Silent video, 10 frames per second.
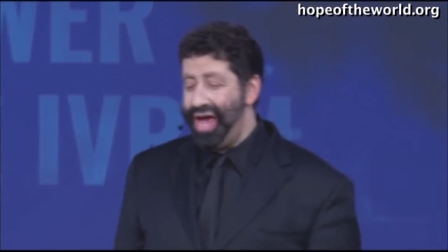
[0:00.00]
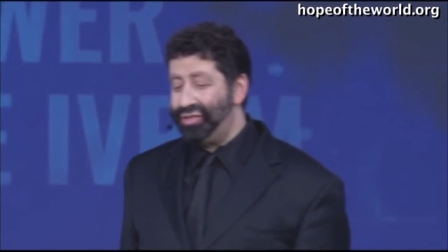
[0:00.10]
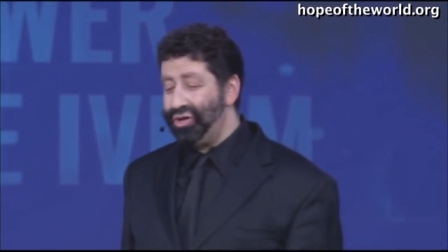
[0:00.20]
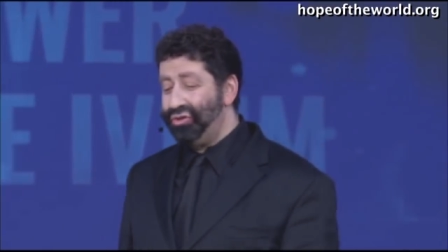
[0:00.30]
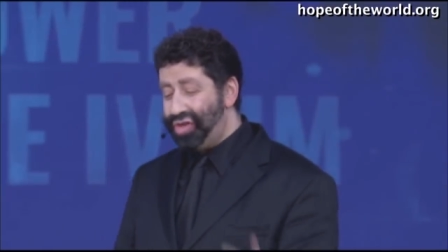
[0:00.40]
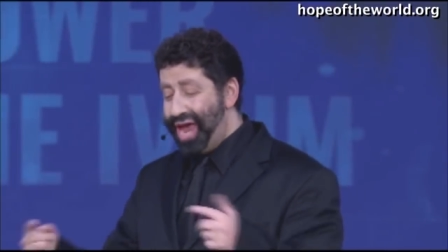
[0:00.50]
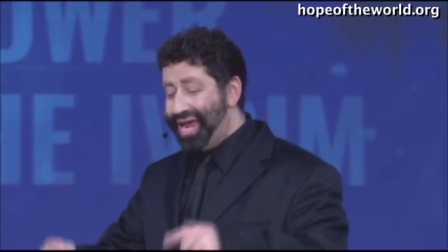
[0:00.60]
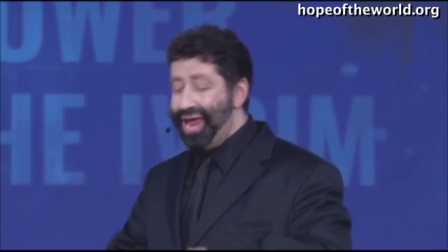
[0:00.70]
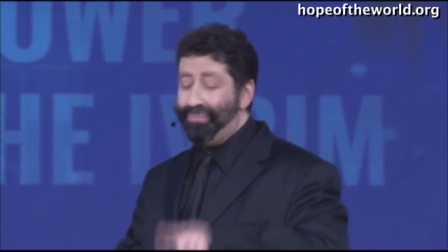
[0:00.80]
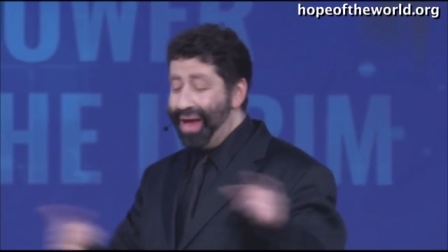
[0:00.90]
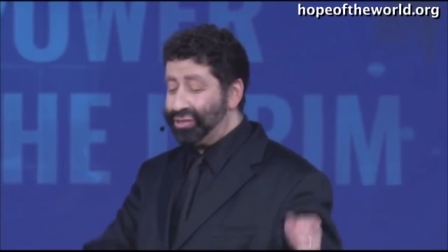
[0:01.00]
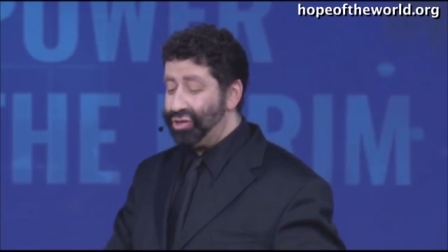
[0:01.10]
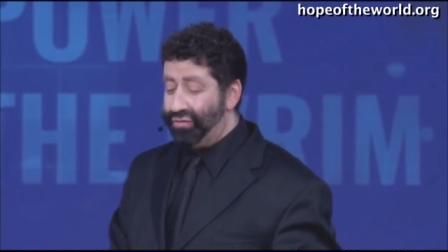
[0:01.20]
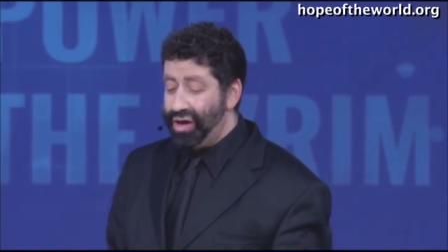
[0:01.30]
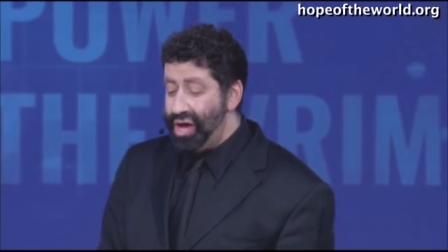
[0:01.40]
And so they, he passed
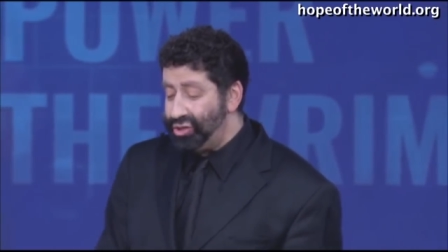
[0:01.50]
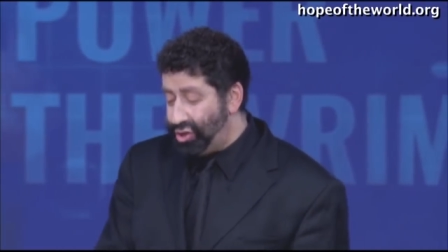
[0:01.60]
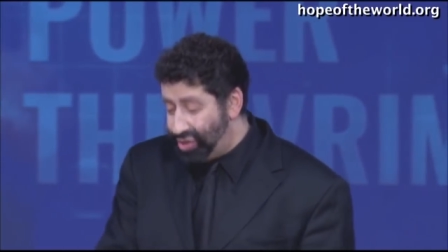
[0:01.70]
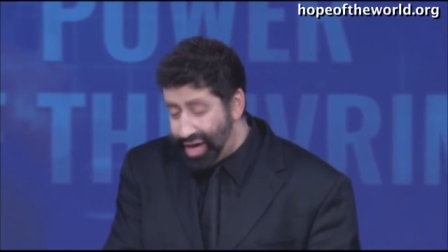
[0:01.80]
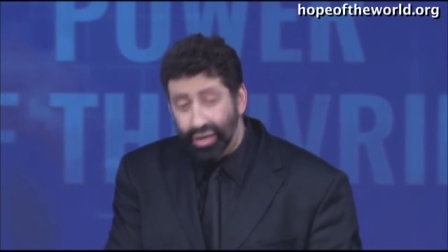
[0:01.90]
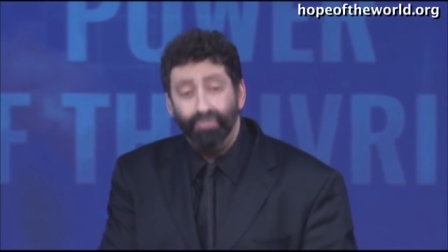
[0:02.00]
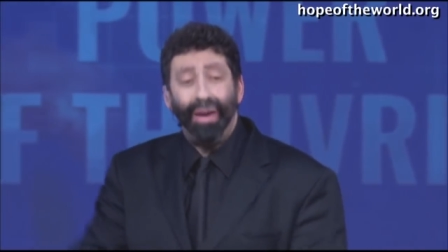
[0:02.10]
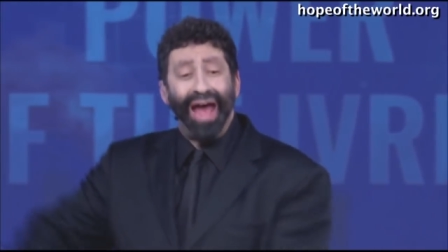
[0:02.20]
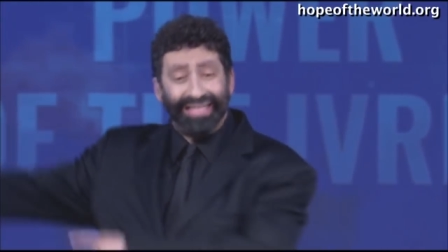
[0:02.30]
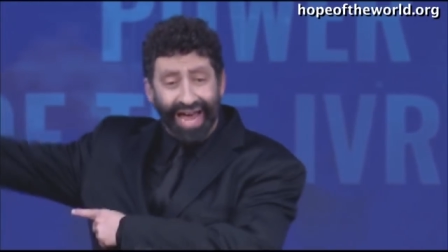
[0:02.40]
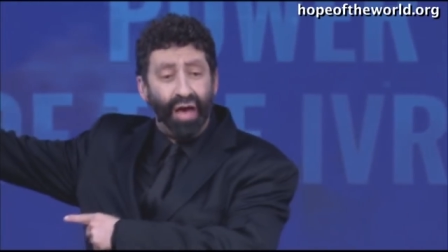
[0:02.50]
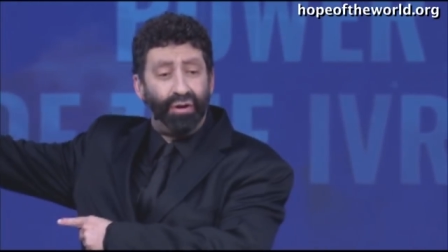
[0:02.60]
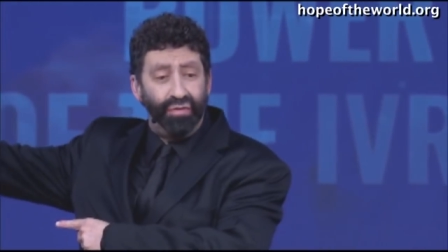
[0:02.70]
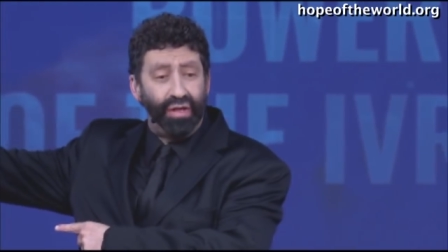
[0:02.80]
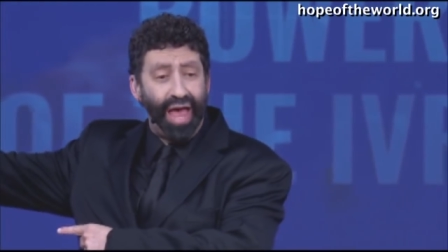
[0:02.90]
over so they could pass out
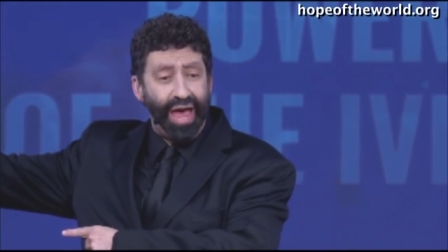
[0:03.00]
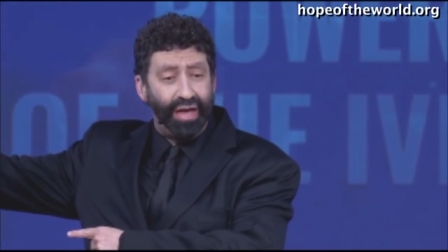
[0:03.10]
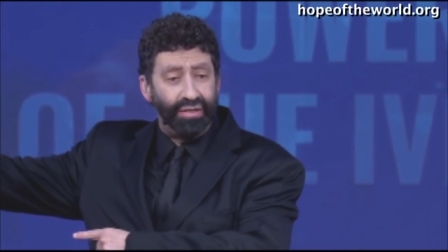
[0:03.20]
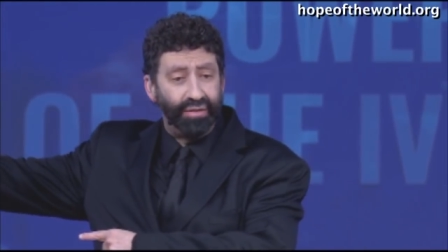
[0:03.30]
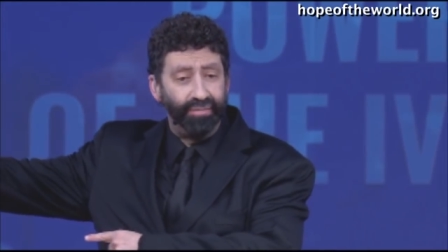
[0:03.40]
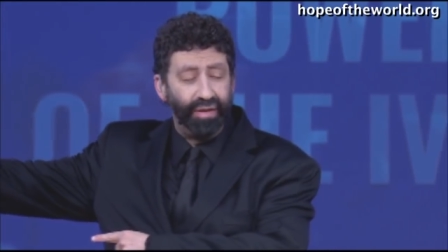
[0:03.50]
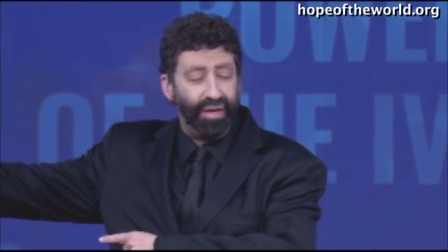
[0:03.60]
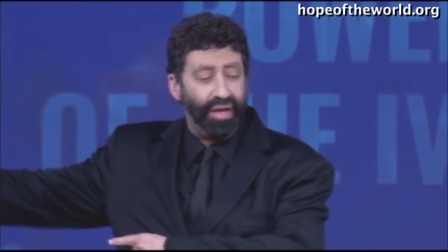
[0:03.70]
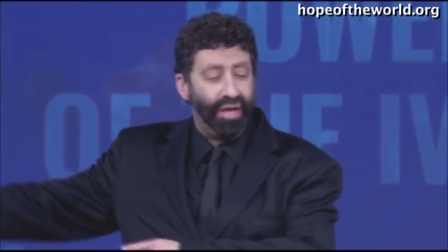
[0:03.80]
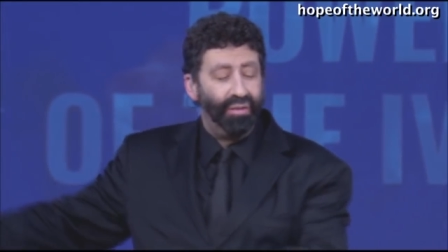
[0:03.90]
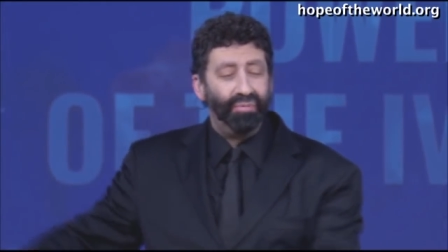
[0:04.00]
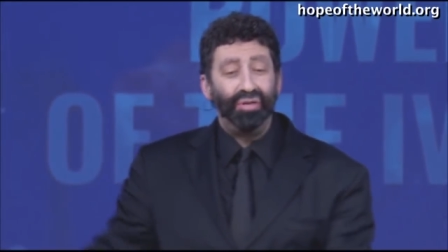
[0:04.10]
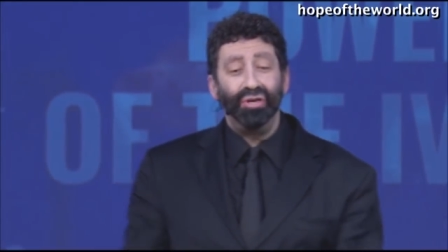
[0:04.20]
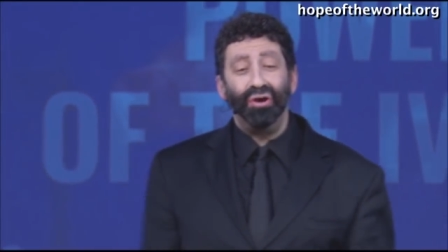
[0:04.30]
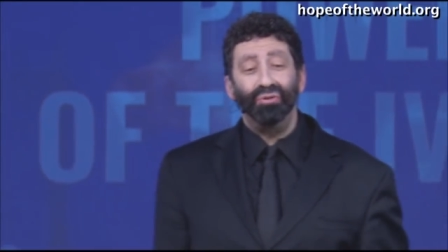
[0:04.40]
of the land. But
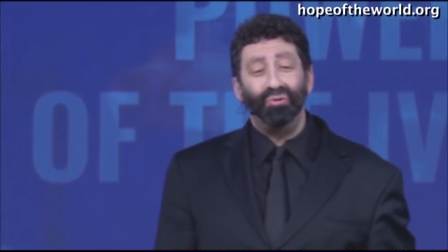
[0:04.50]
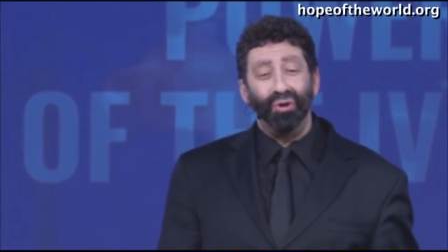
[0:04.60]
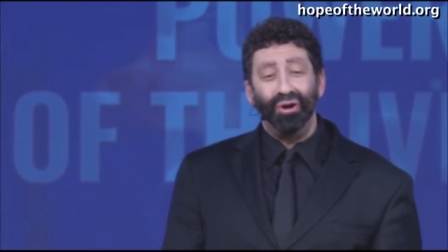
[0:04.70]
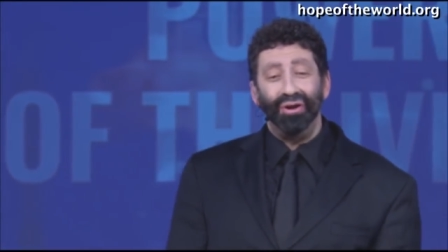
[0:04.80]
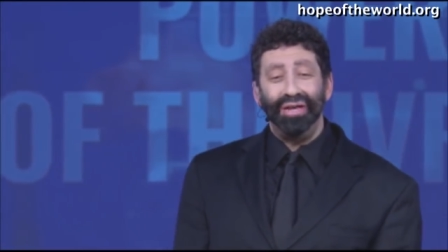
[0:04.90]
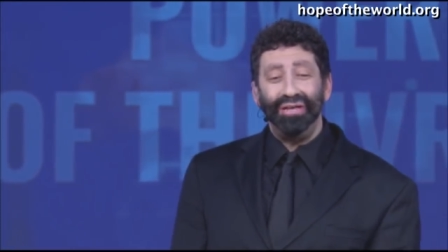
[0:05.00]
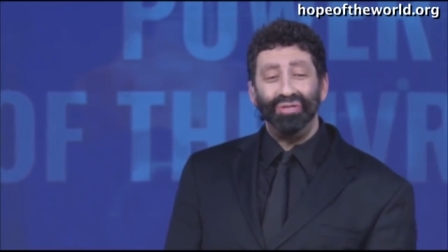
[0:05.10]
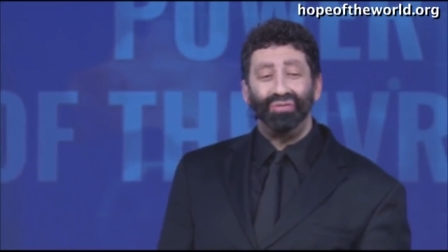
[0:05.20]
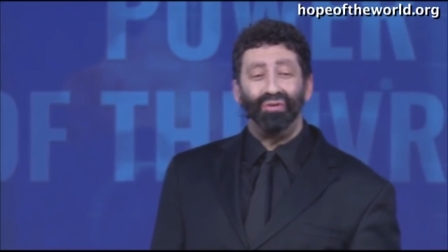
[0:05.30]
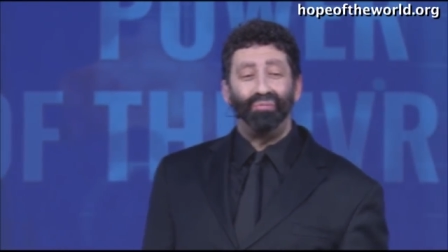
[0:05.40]
do you know what the word is for